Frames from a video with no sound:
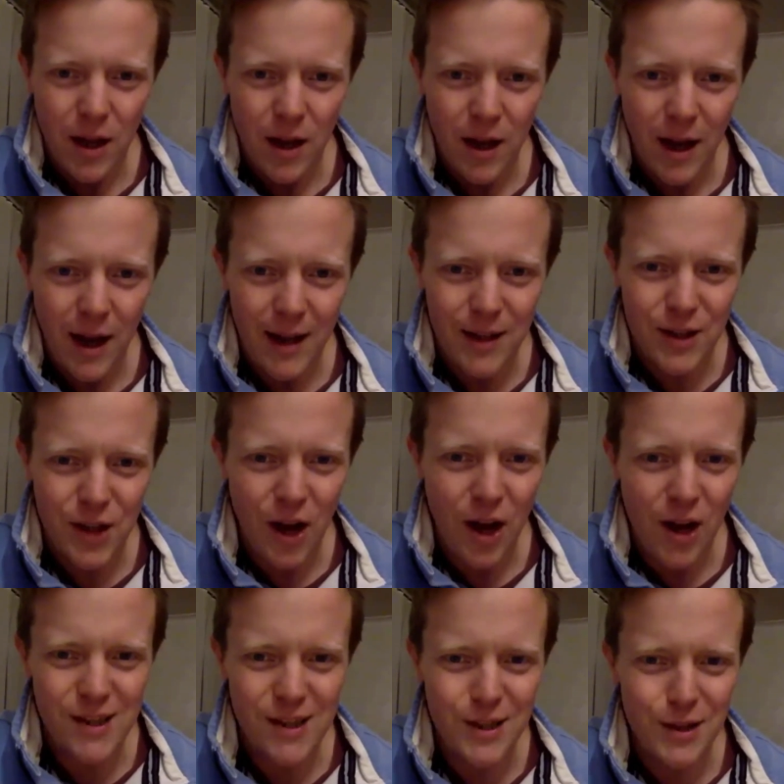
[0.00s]
and
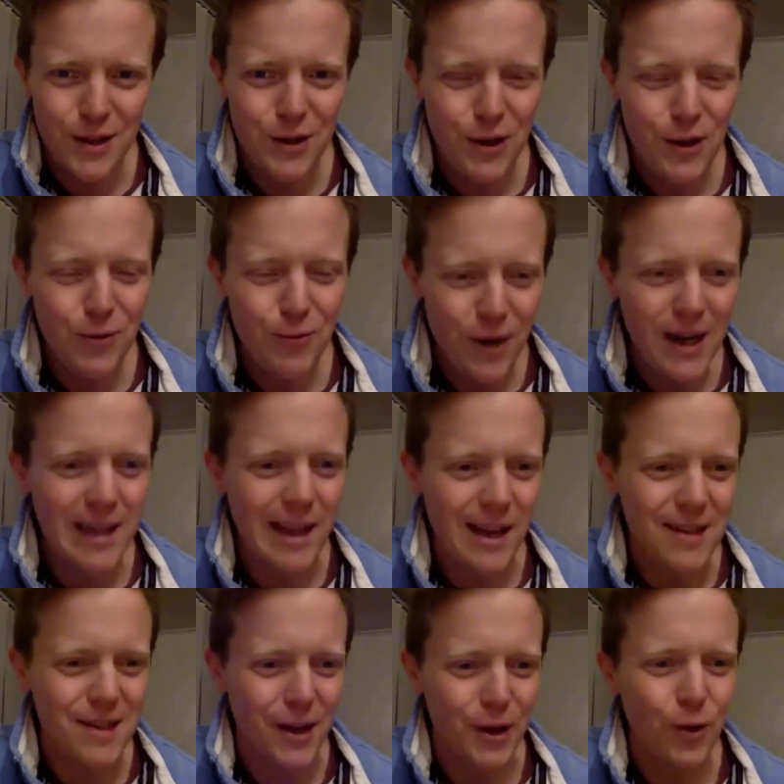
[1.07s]
ask, do you
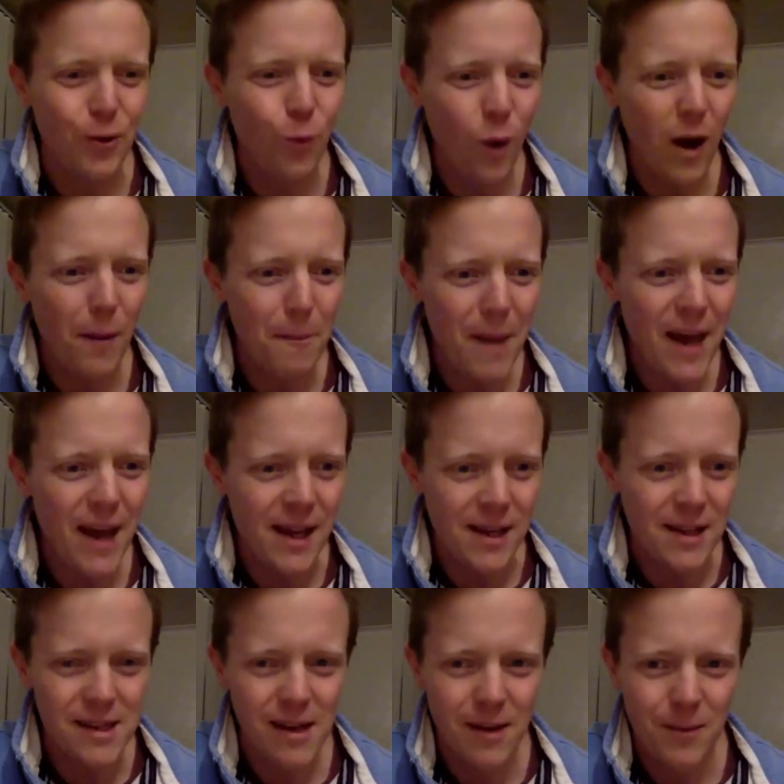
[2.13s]
realize that you were made?
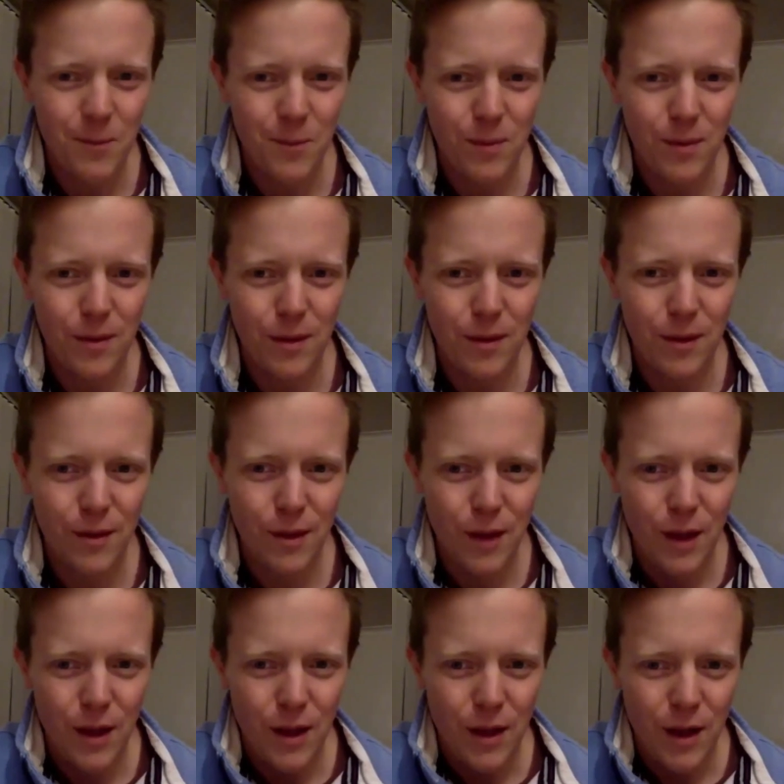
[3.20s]

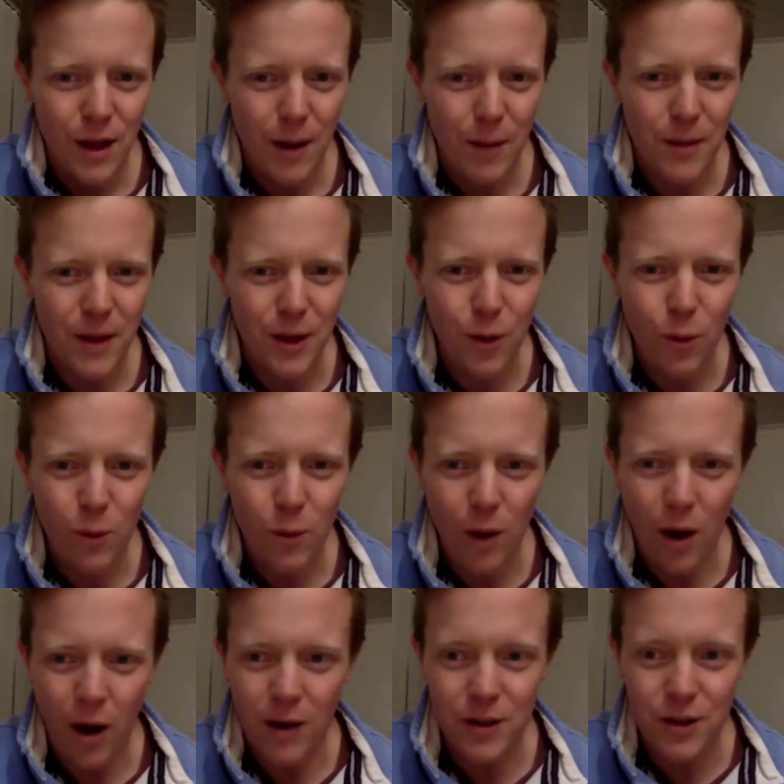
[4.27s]
That you
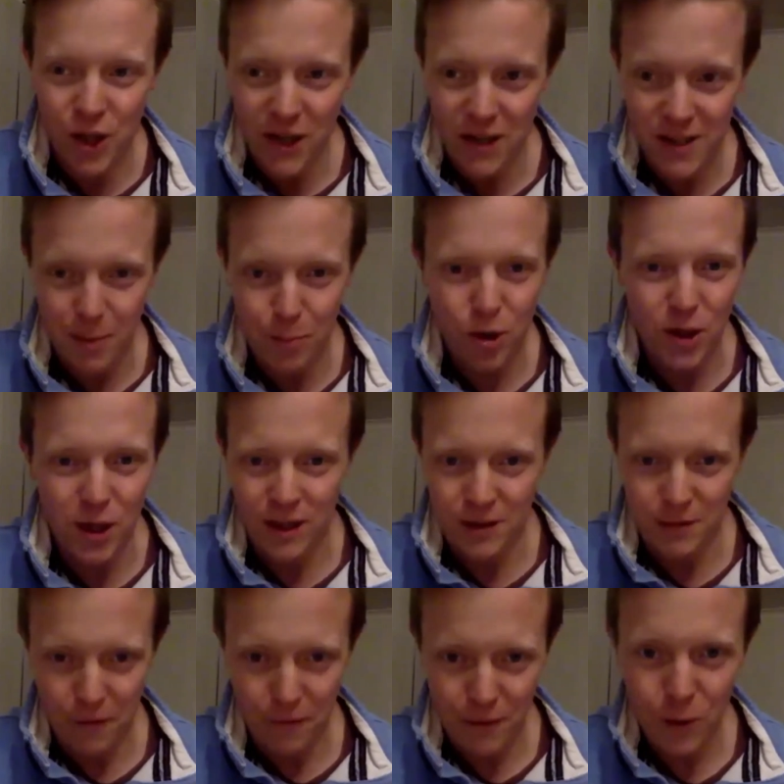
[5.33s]
aren't just a product of
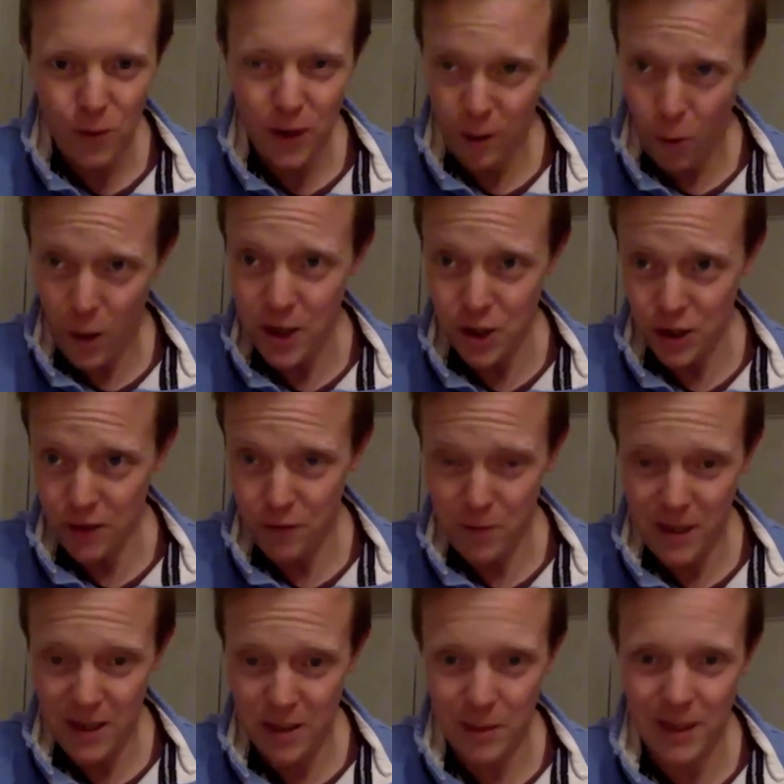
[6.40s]
a fluke equation of
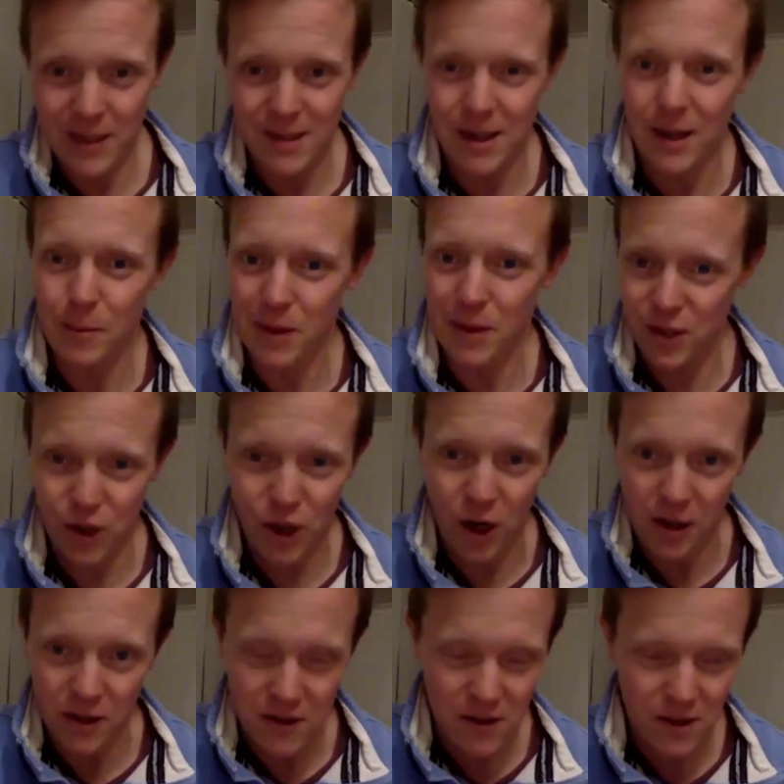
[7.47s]
matter plus time plus
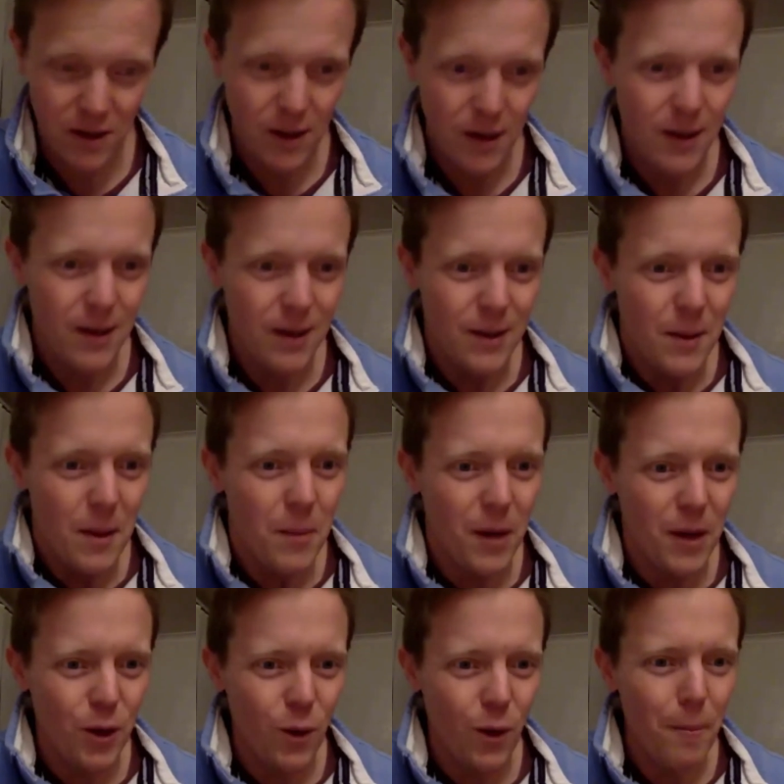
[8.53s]
chance, but
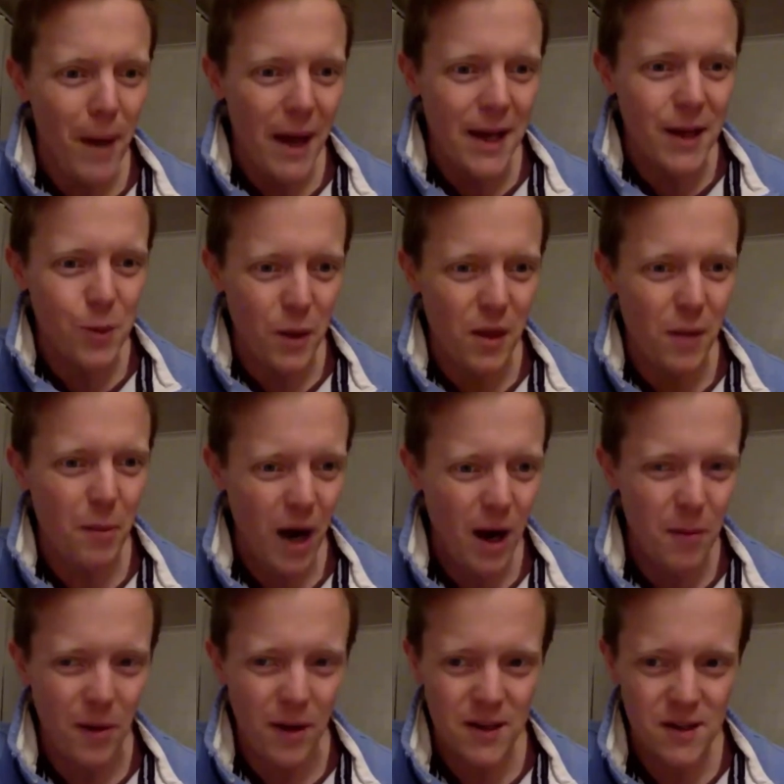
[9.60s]
you were made with a
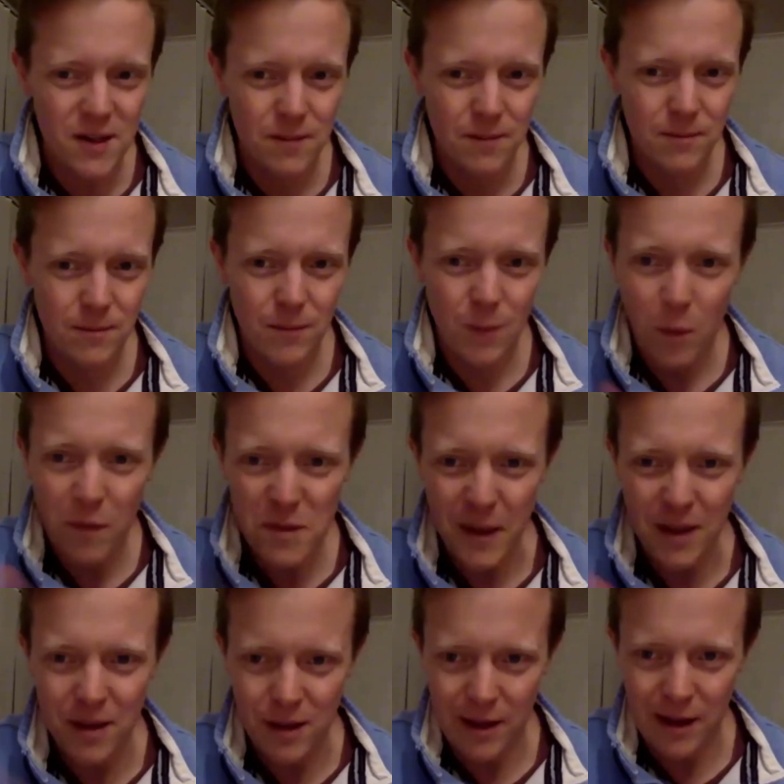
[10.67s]
purpose. We've
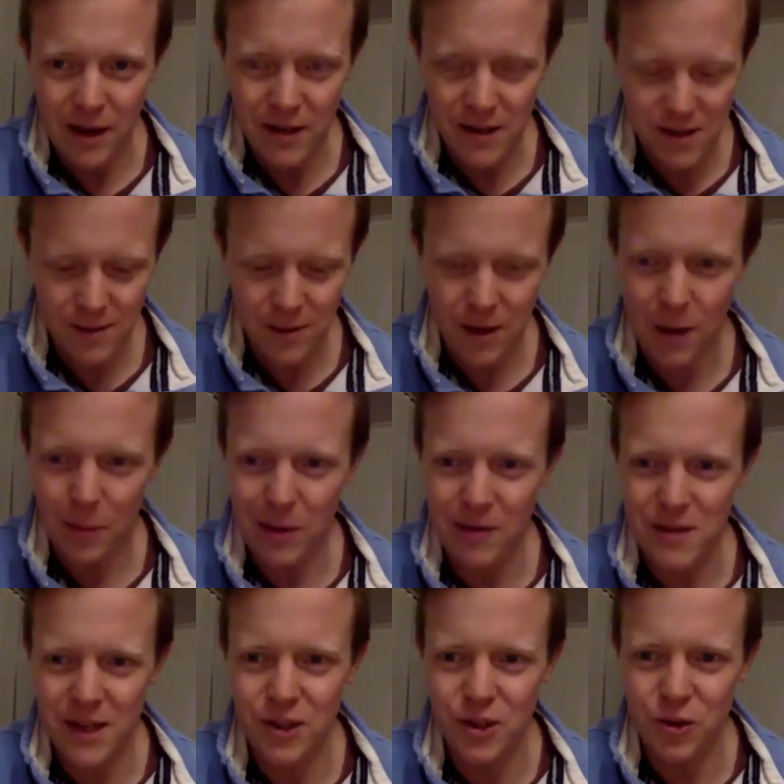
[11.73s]
spent the last couple of
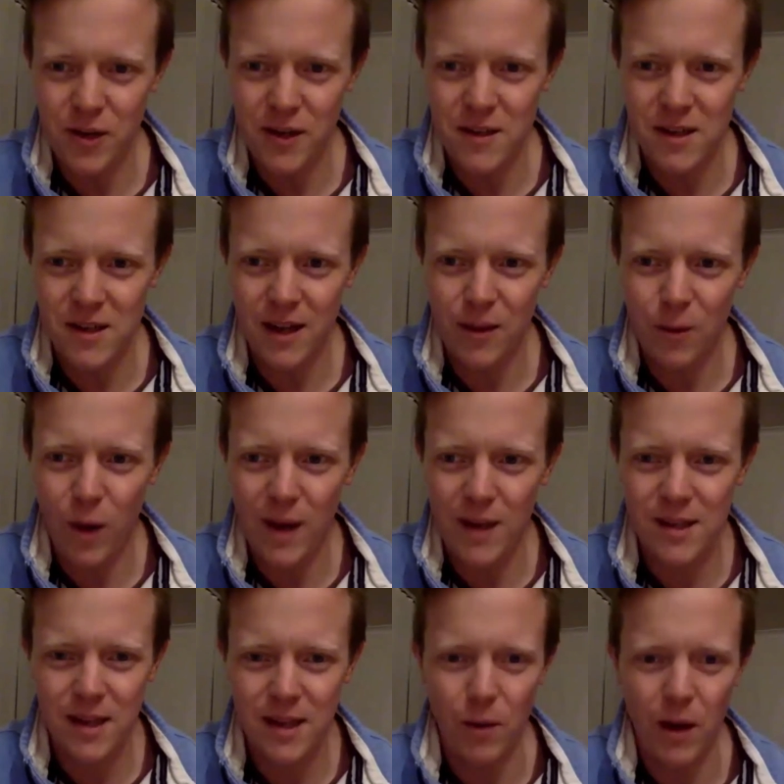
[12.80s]
centuries in the
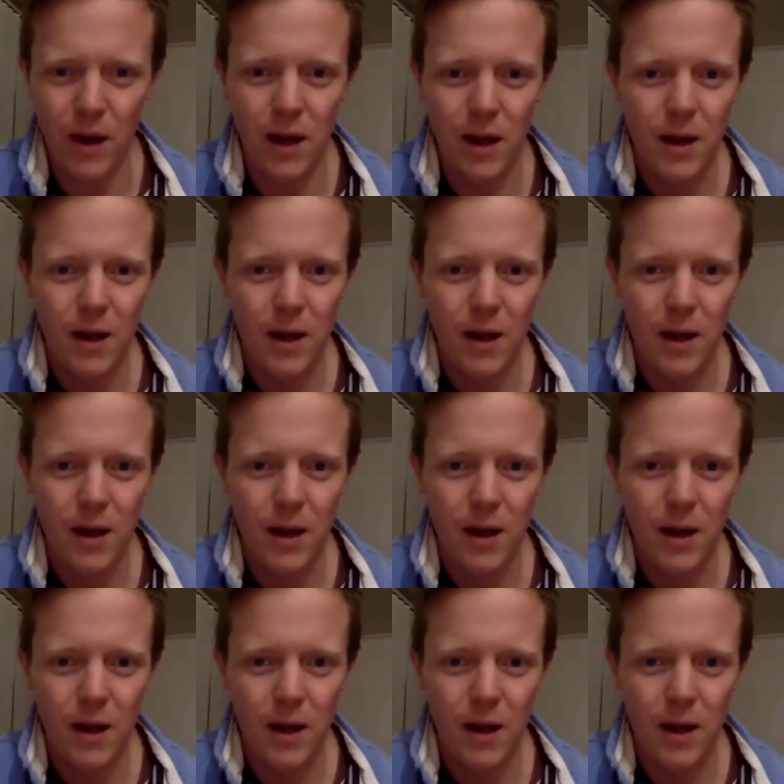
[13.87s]
West anyway,